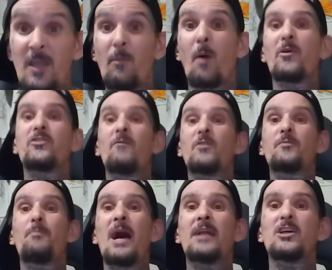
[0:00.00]
Nothing but some
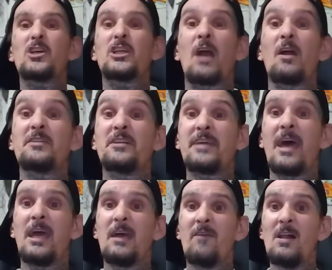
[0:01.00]
respect. Shout out to
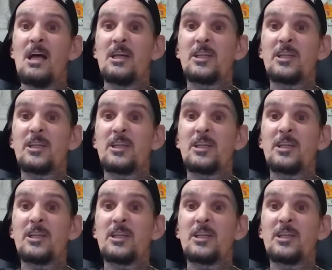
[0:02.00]
Dave,